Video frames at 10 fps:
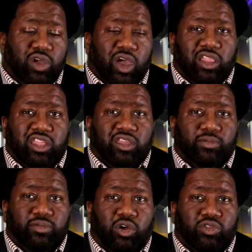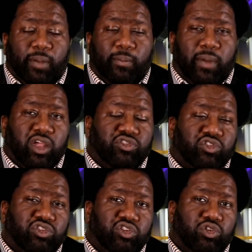you got to let them know that I'm
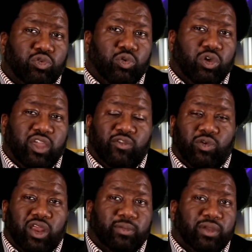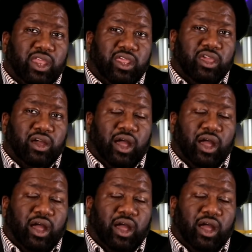monitoring you even when I'm not here.